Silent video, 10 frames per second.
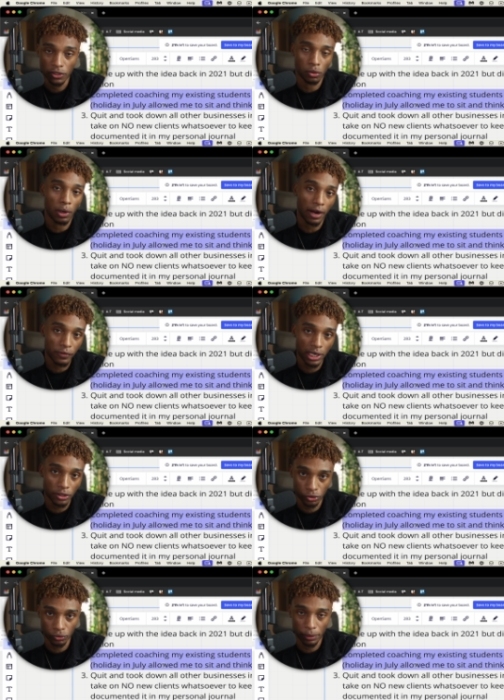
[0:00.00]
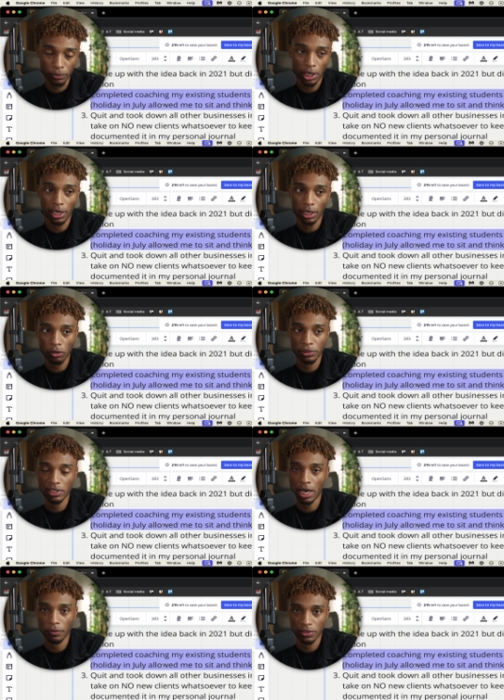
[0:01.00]
So having that trip allowed me to
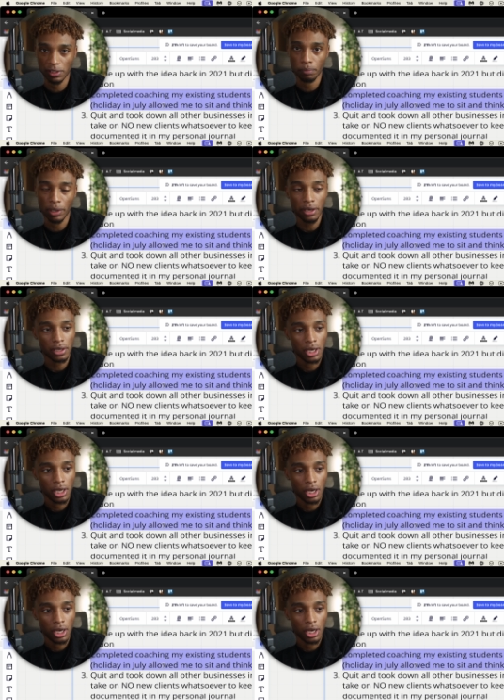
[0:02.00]
kind of sit back.